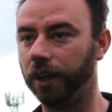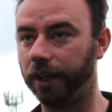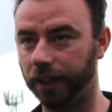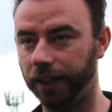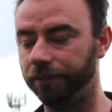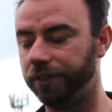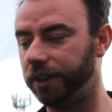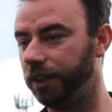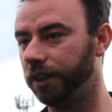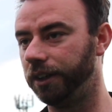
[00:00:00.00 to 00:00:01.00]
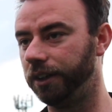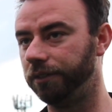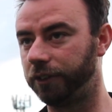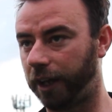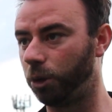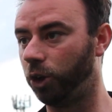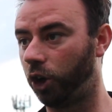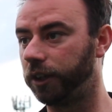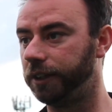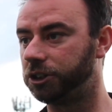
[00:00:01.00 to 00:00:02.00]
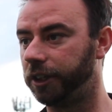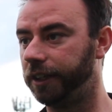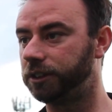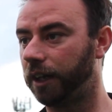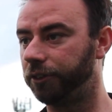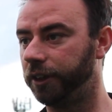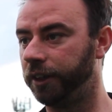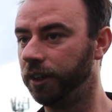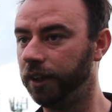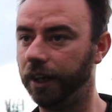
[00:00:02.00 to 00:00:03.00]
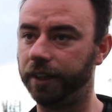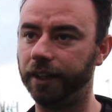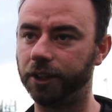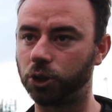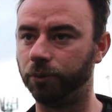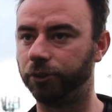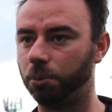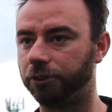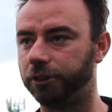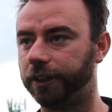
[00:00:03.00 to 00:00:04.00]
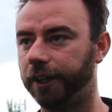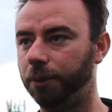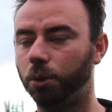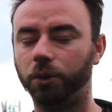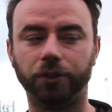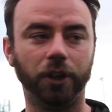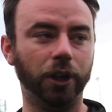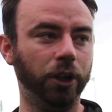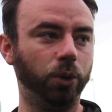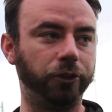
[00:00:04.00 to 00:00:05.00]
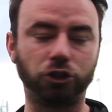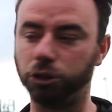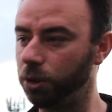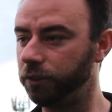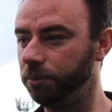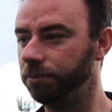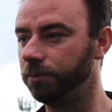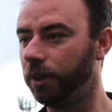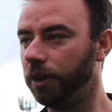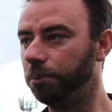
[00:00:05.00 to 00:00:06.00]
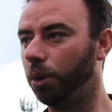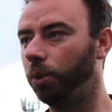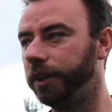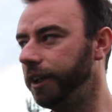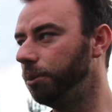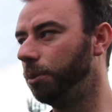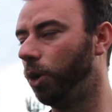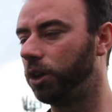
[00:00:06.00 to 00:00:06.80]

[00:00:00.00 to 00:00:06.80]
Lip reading: Again, we've kept a lot of clean sheets, Atherton, and yeah, it's come from a free kick, but we've troubled them, but we need to be more